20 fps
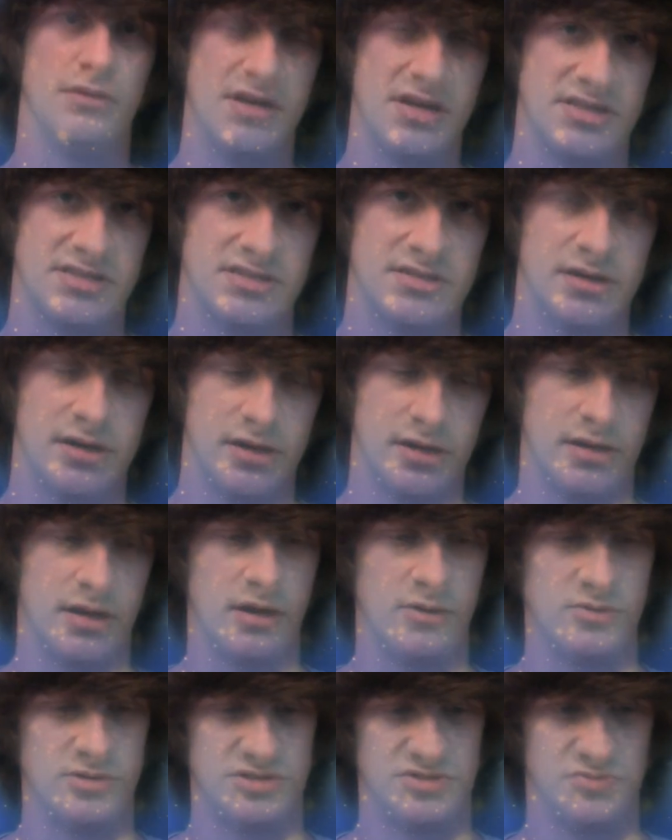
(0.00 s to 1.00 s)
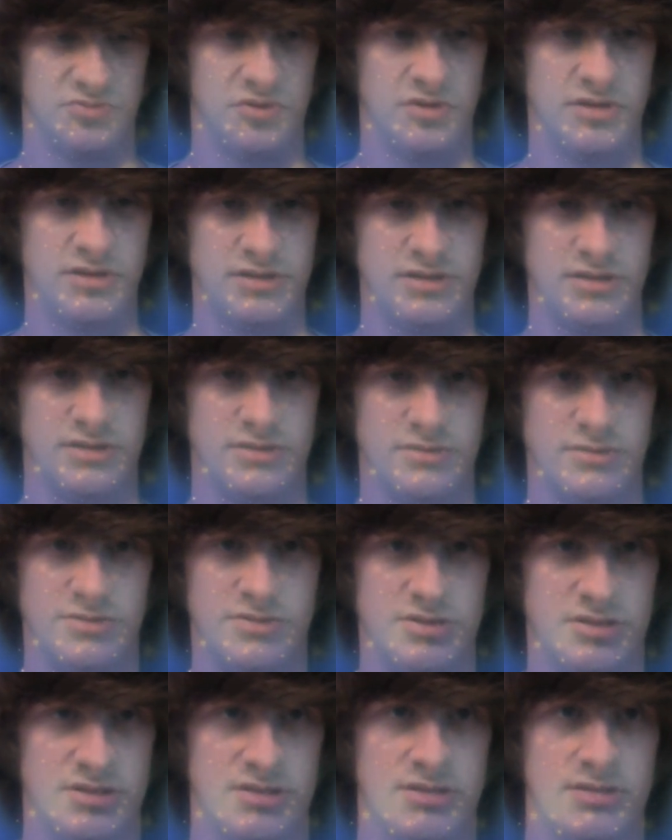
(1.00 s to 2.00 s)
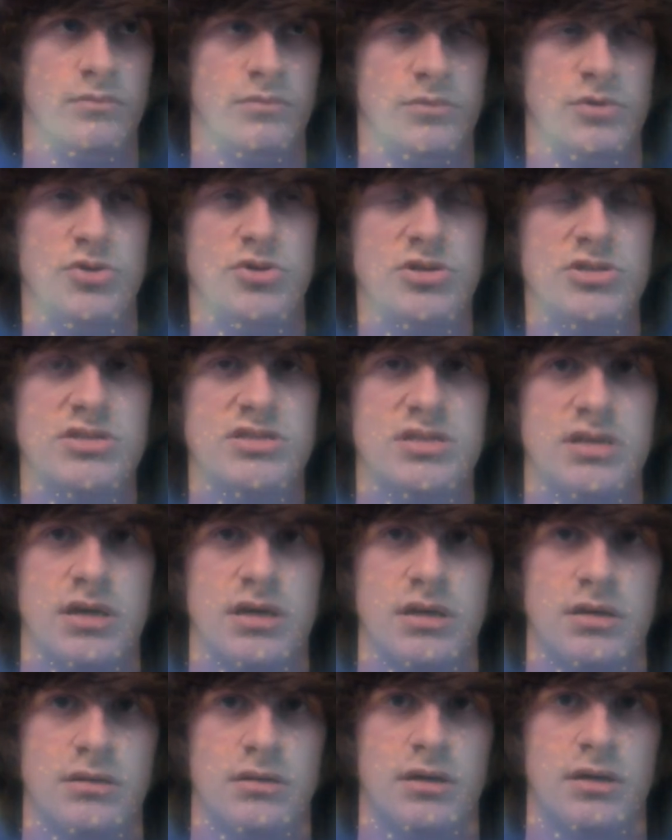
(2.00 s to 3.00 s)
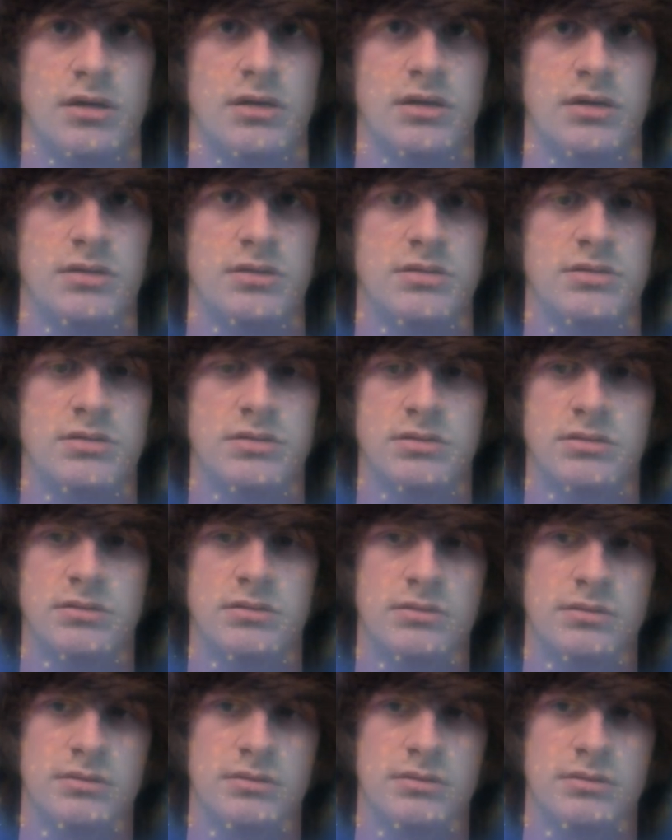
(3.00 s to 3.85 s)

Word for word: last night I was really just you can say like it's